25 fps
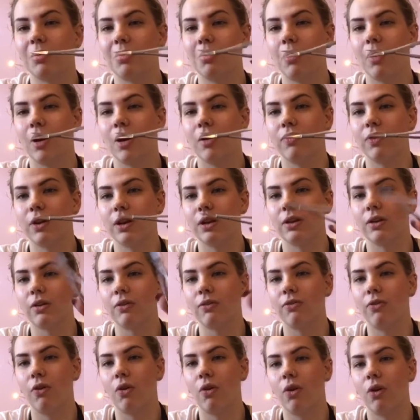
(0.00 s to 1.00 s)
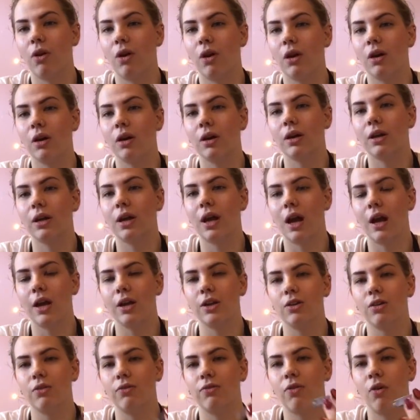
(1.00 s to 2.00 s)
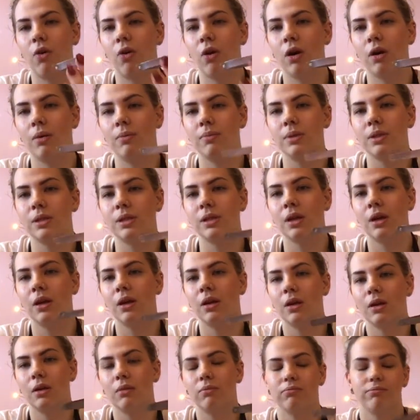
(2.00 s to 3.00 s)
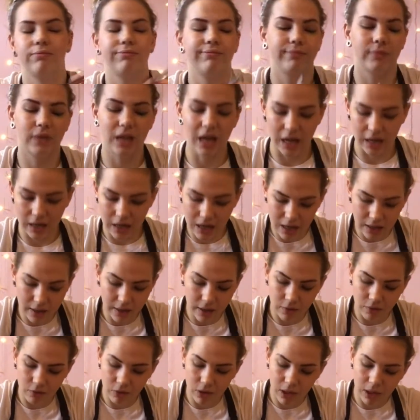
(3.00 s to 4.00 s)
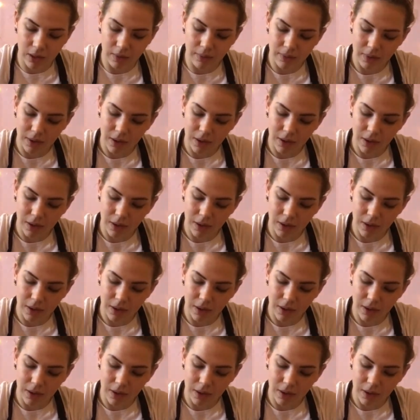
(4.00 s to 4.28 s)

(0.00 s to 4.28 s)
be perfect for cutting your forms, cutting anything really,